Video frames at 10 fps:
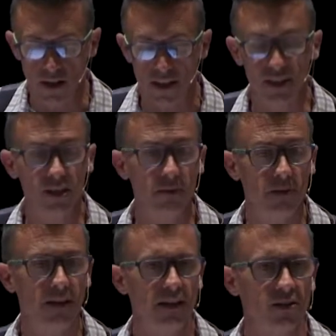It's going to
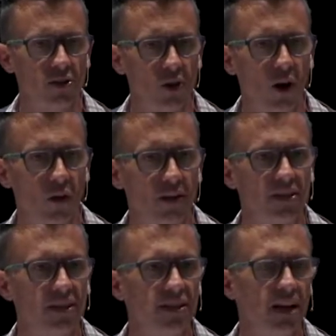be against Saul. It's
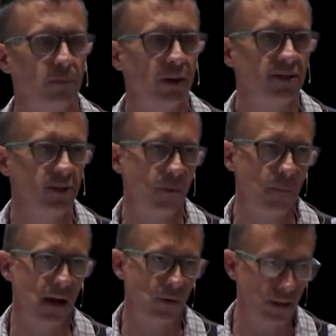going to take place on
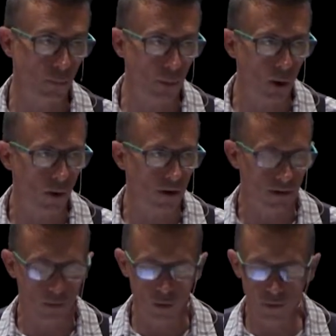Mount Gilboa,
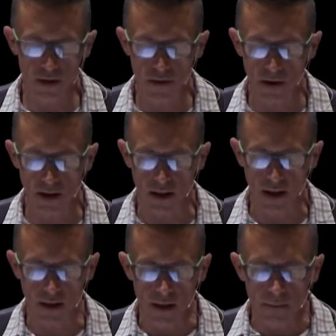and we'll read about that.